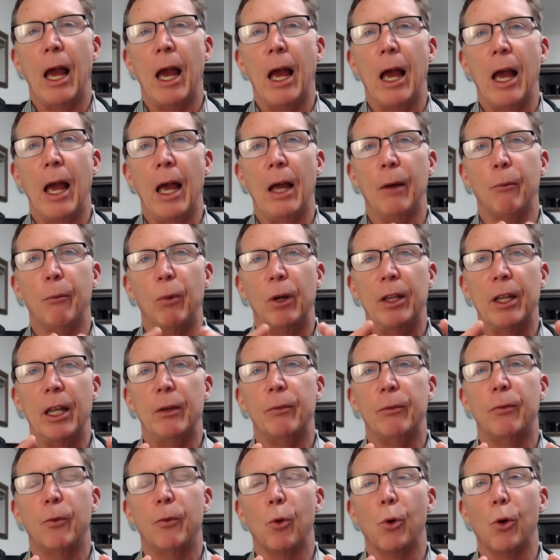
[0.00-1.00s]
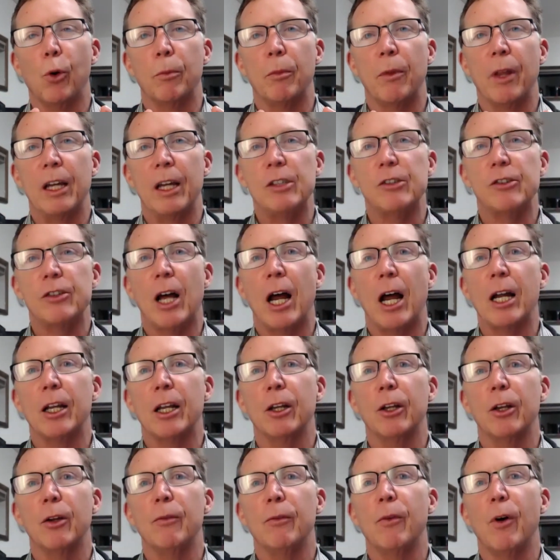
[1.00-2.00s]
And when that formed, they started
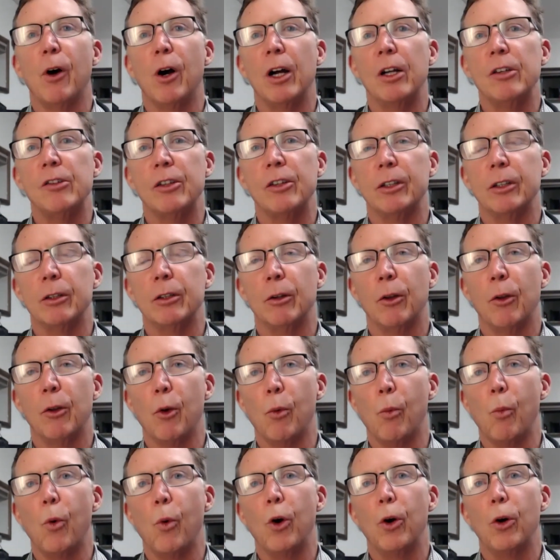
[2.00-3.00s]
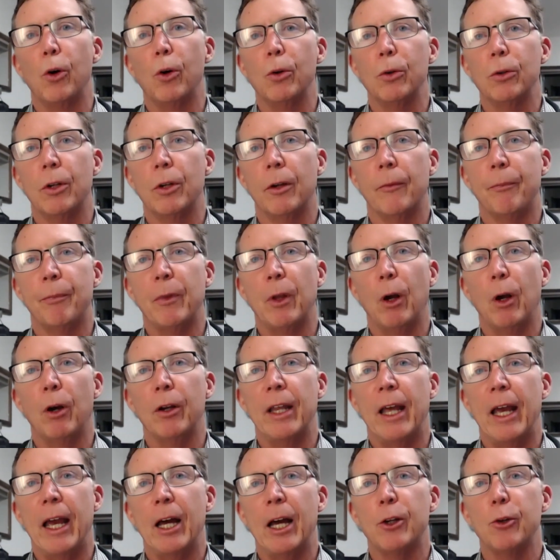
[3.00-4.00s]
advising the world on
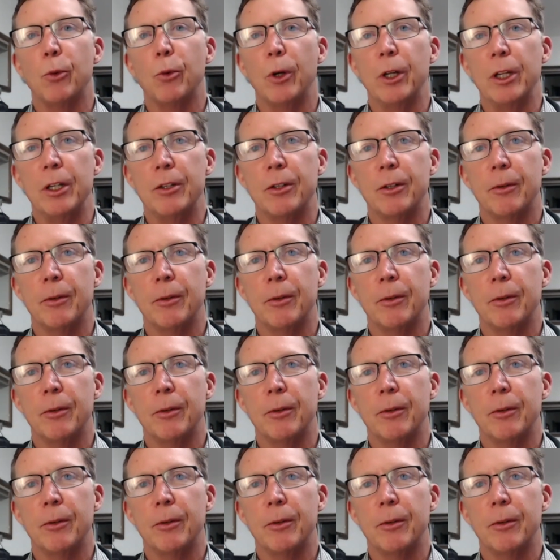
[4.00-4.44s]
how to eat.